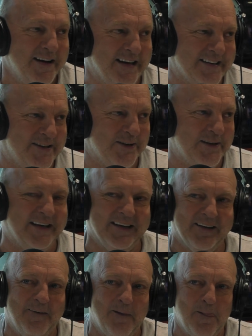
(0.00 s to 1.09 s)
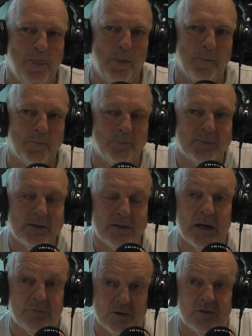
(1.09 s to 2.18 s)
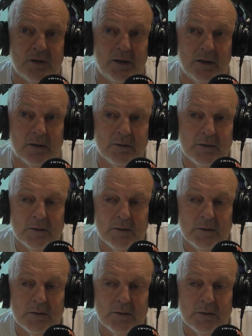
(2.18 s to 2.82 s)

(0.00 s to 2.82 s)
It's broadcast law. You have to host from that chair.